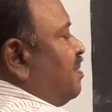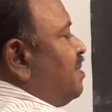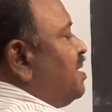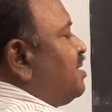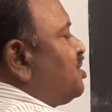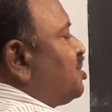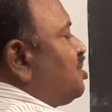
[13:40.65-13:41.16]

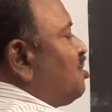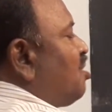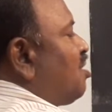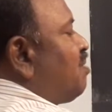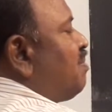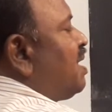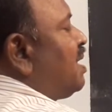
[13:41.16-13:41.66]
This
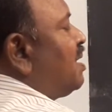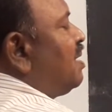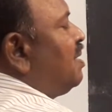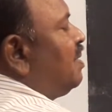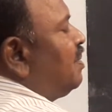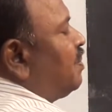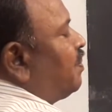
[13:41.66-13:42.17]

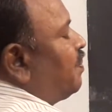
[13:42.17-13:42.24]
normal